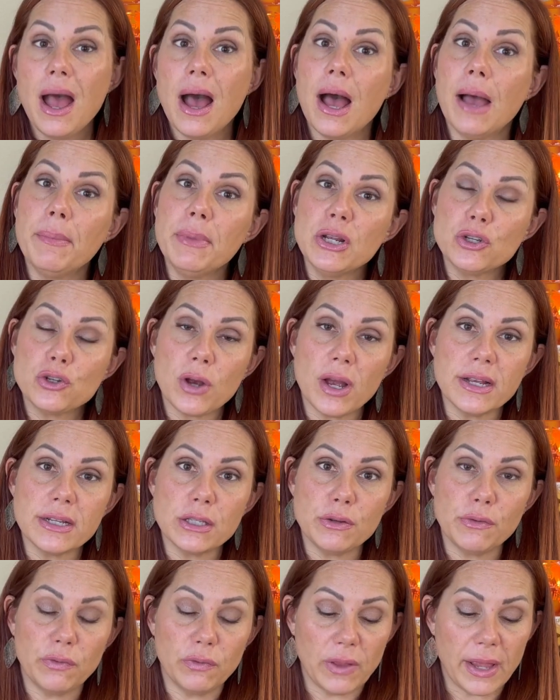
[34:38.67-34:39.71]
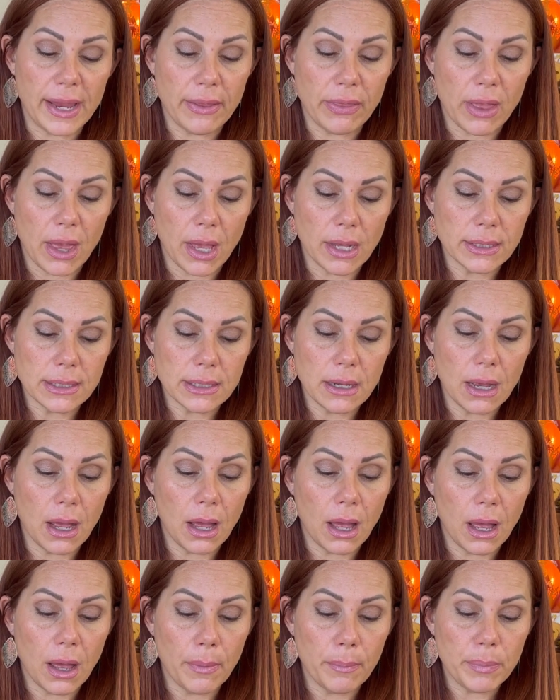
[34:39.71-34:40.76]
I'm going to try a souffle in that
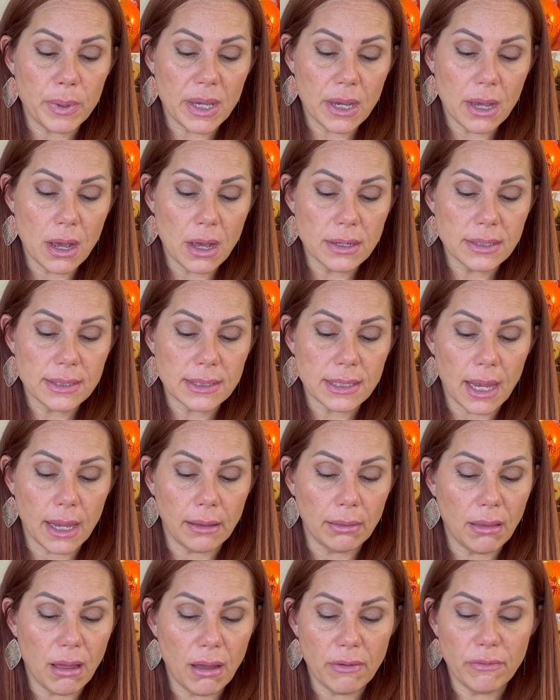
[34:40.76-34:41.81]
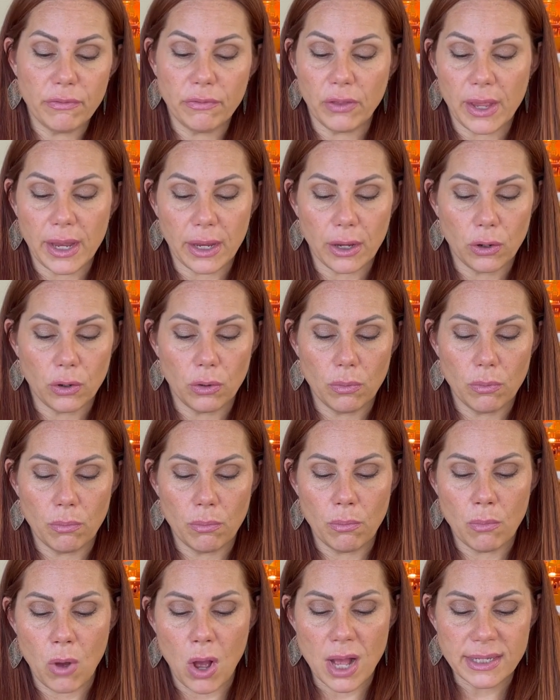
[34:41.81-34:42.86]
um, because I love like
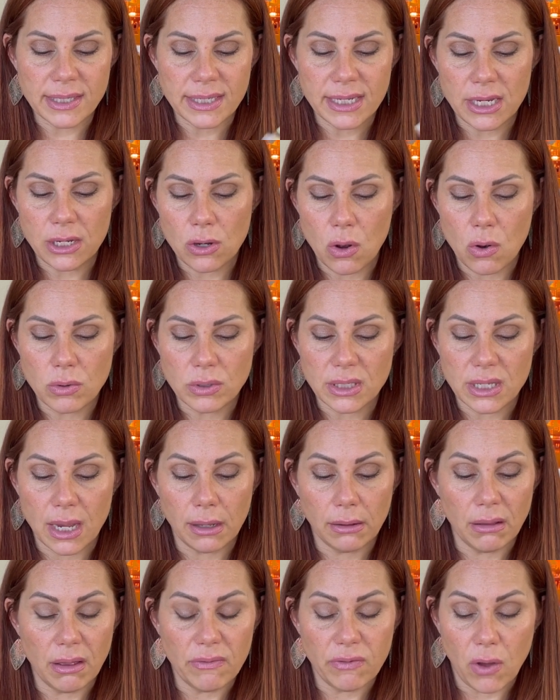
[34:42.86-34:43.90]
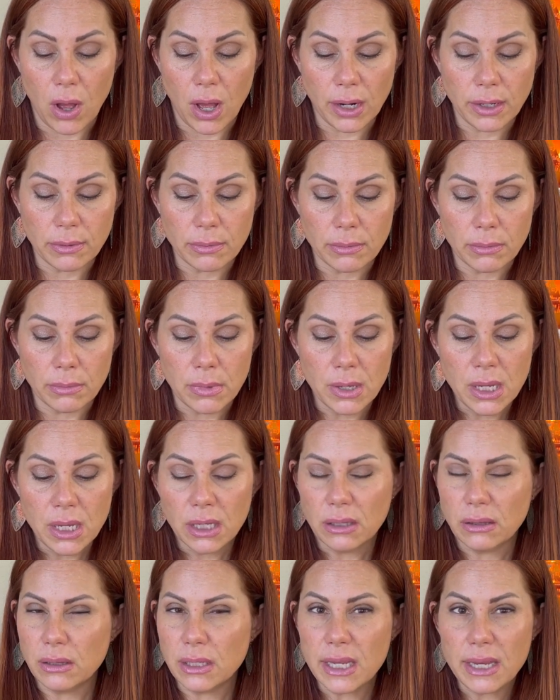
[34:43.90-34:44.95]
mossy notes. I love autumn
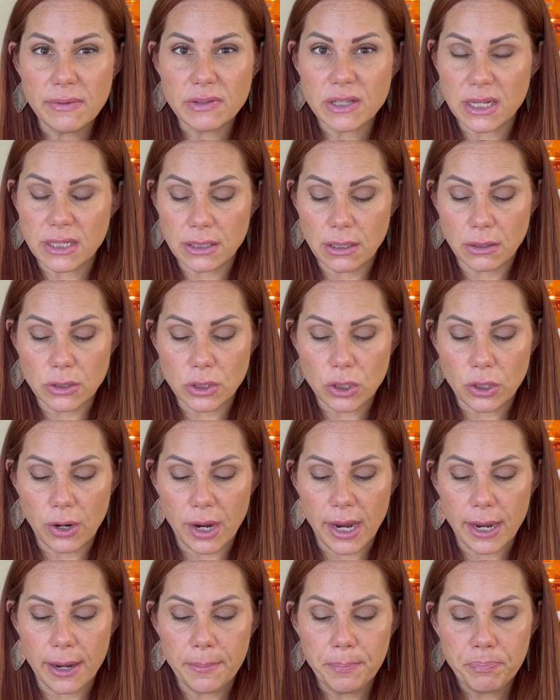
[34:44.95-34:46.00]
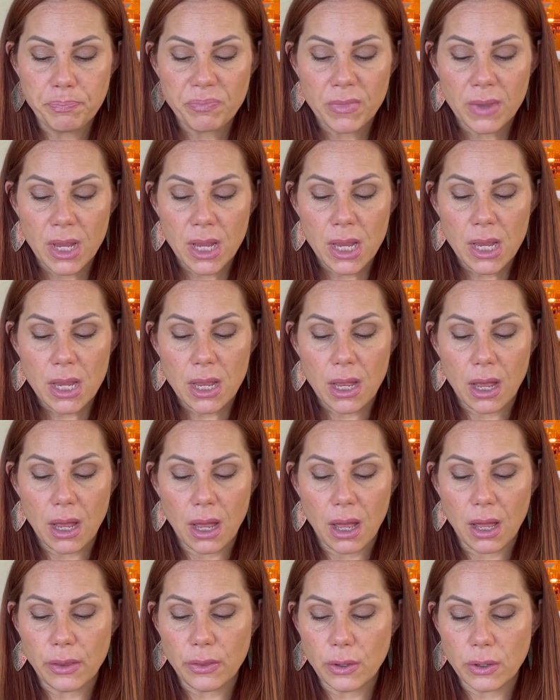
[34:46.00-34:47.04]
leaves. That sounds great.
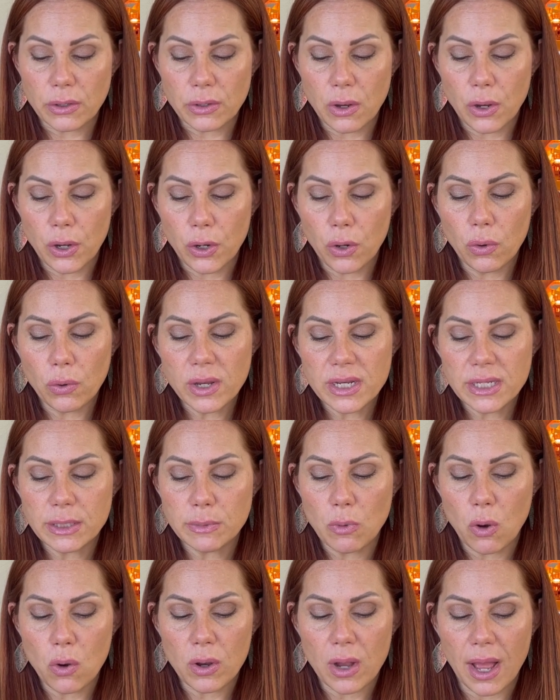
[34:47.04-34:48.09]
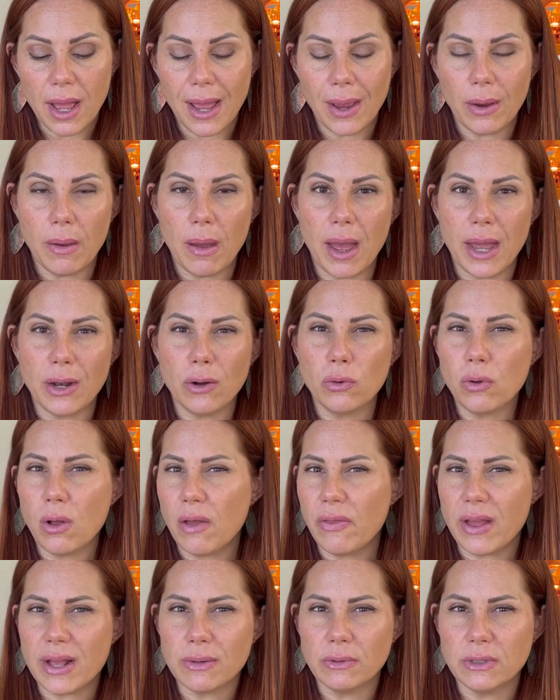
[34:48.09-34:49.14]
Uh, the Hinoki smoke, I, I don't know how
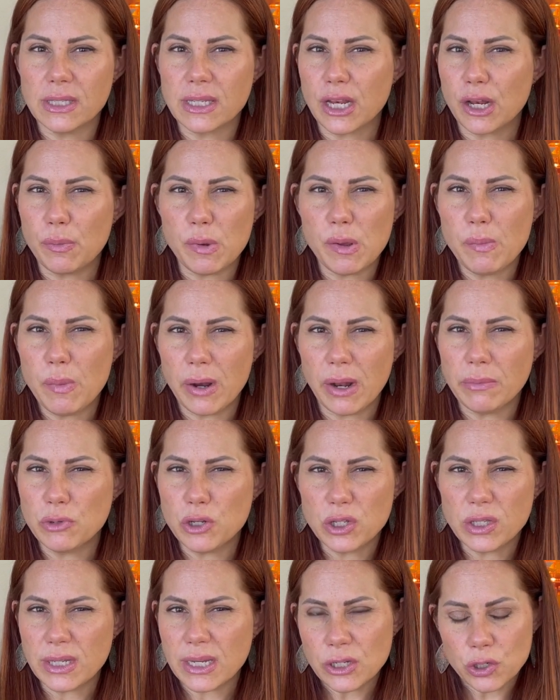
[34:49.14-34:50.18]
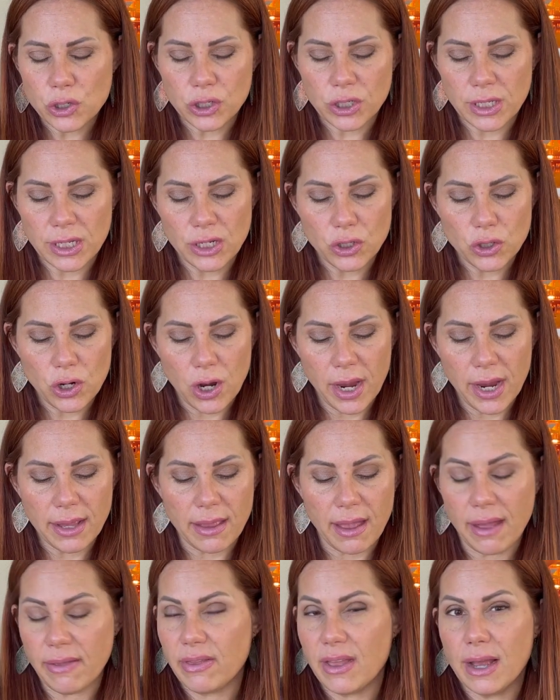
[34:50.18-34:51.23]
that one's going to be, but I'm just interested in trying
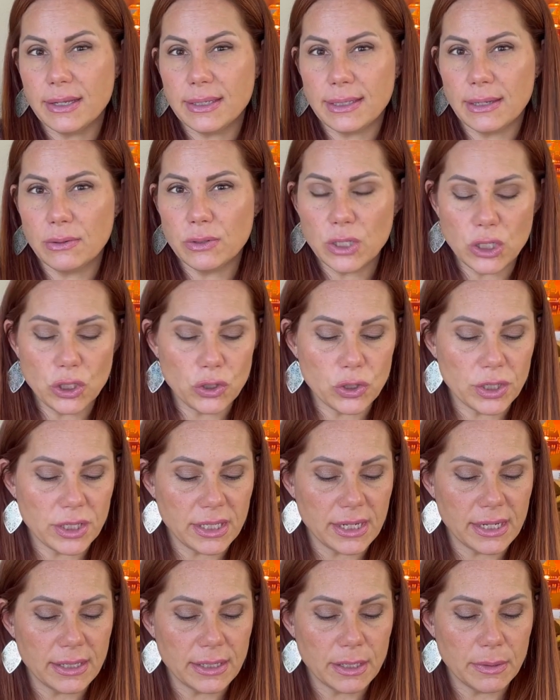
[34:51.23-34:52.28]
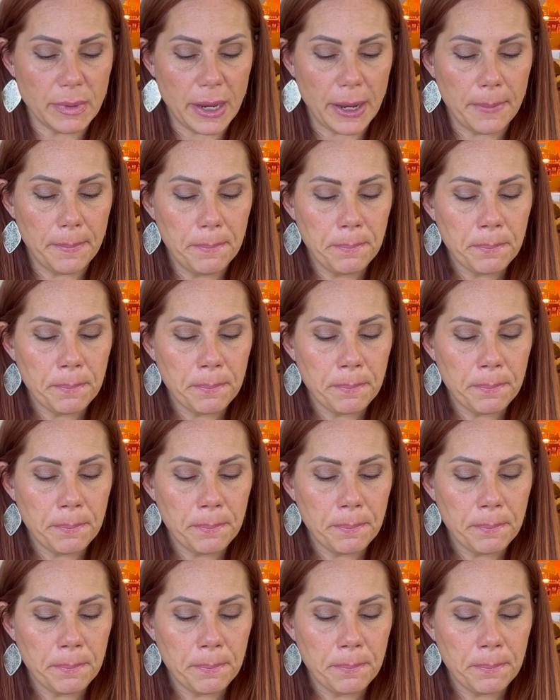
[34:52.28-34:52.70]
that. That sounds interesting to me.